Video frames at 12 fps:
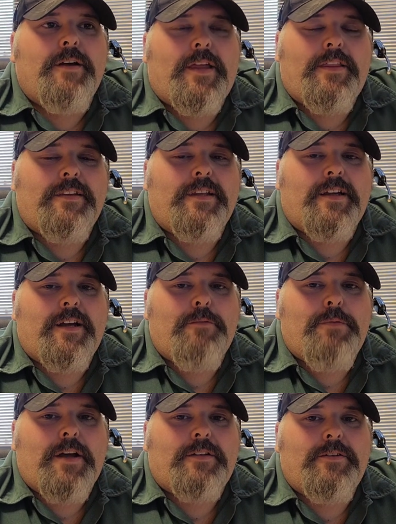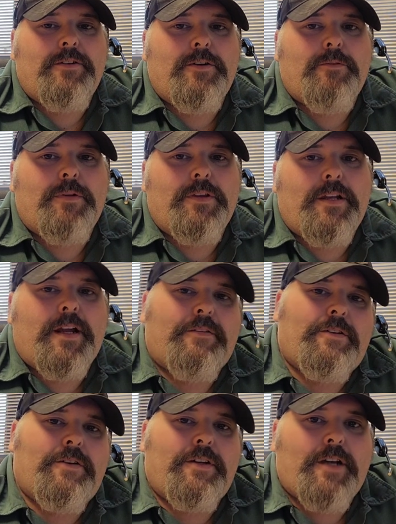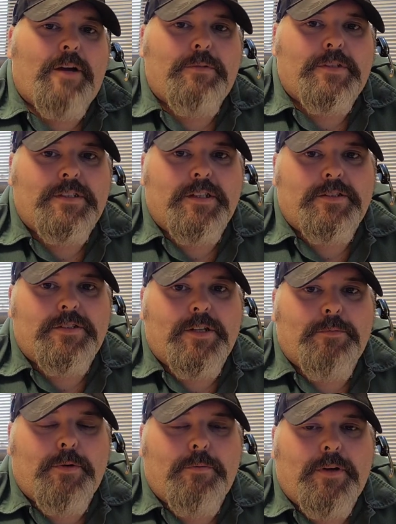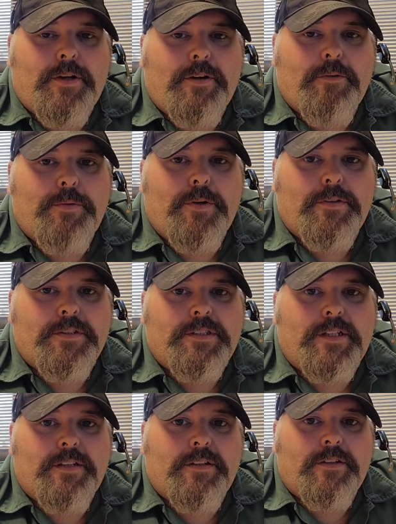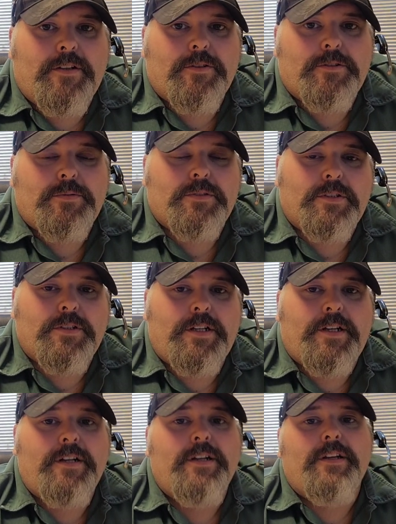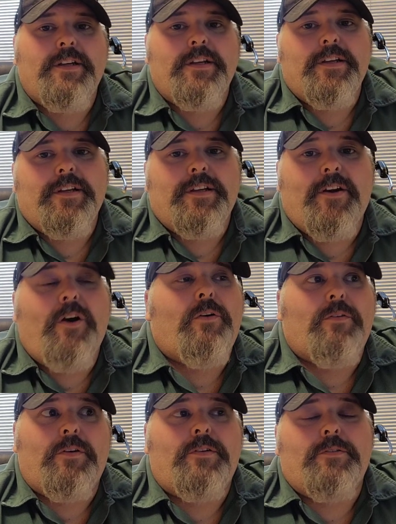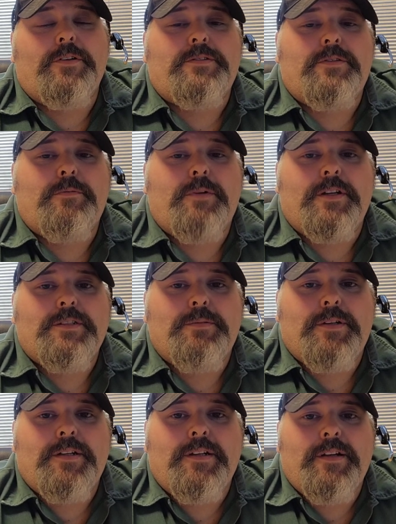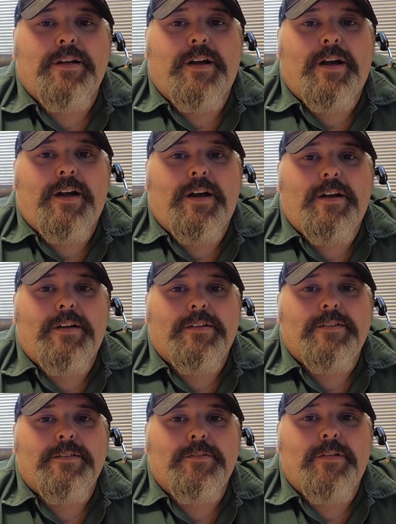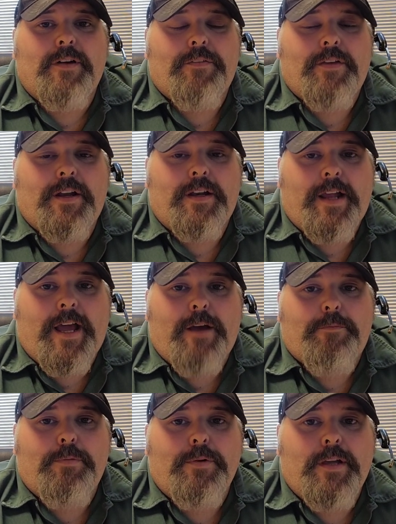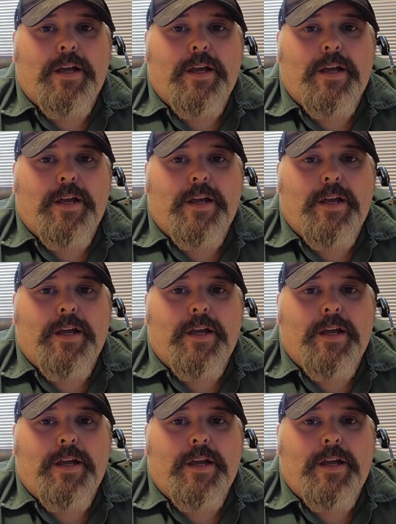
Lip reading: I think that got back to him, and then after he got me stitched up on my elbow and said the coast was clear. Oh, which reminds me, I've got an app